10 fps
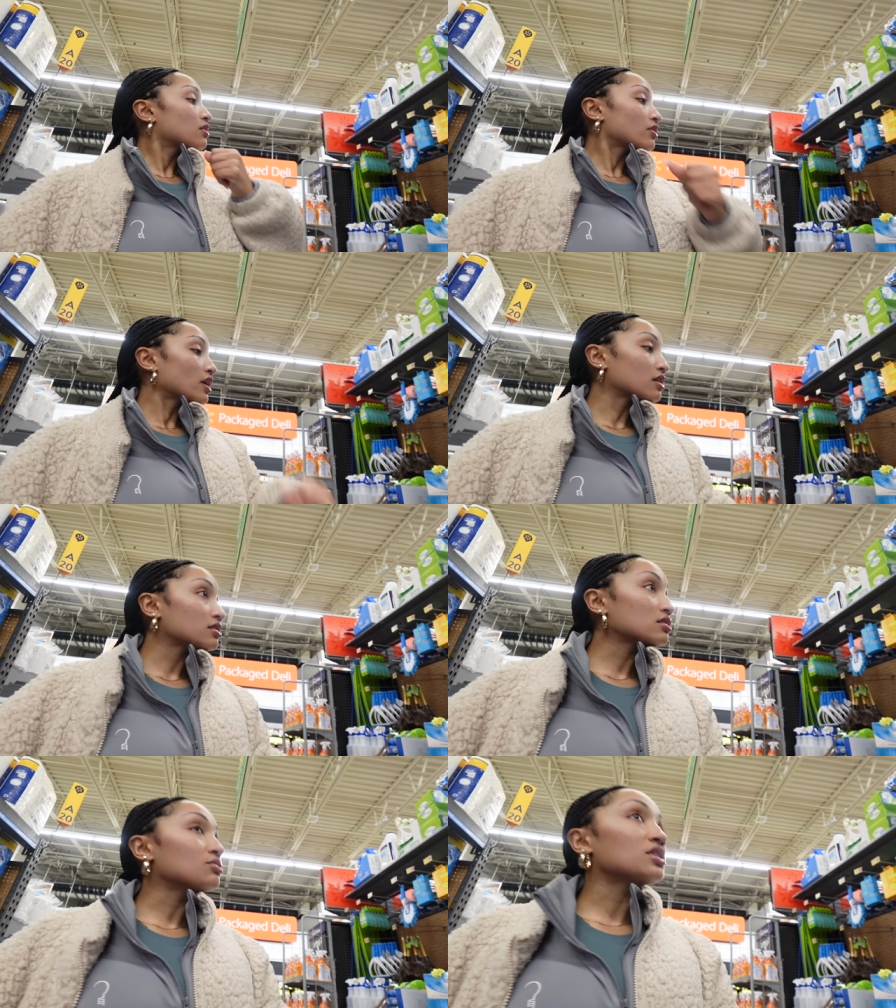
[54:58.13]
Okay,
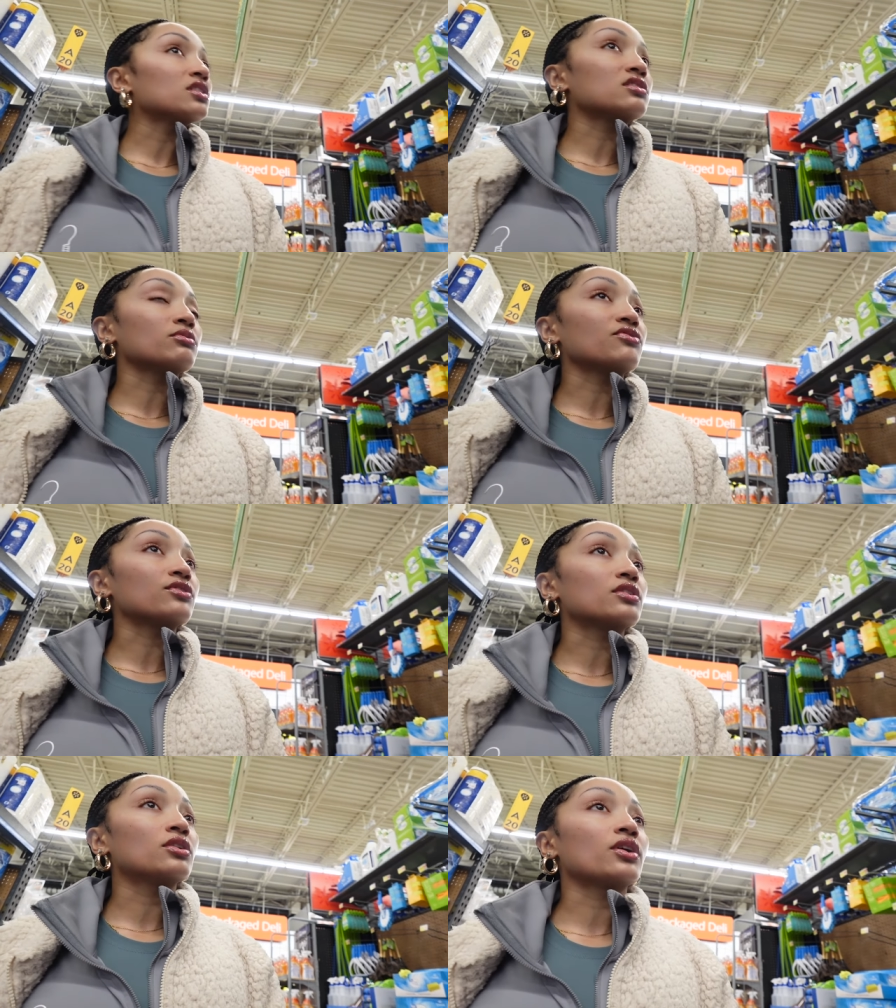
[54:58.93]
so we need a
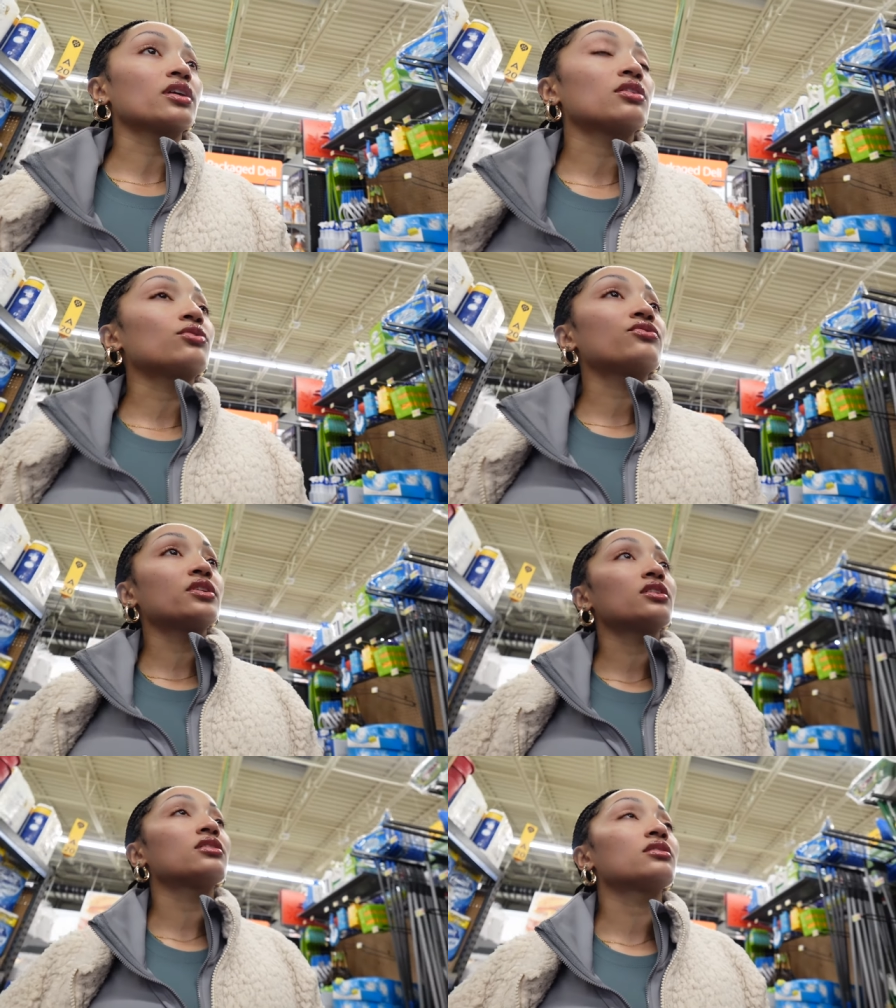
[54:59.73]
Swiffer. Okay, they're over
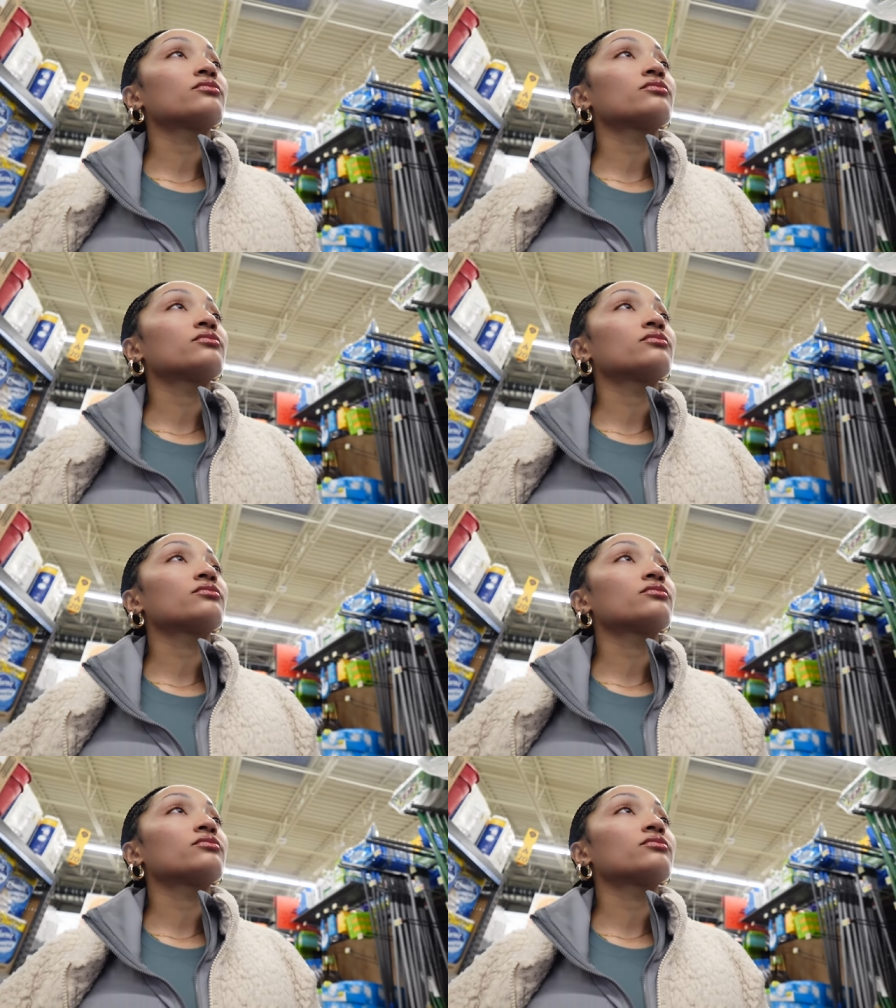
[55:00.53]
here.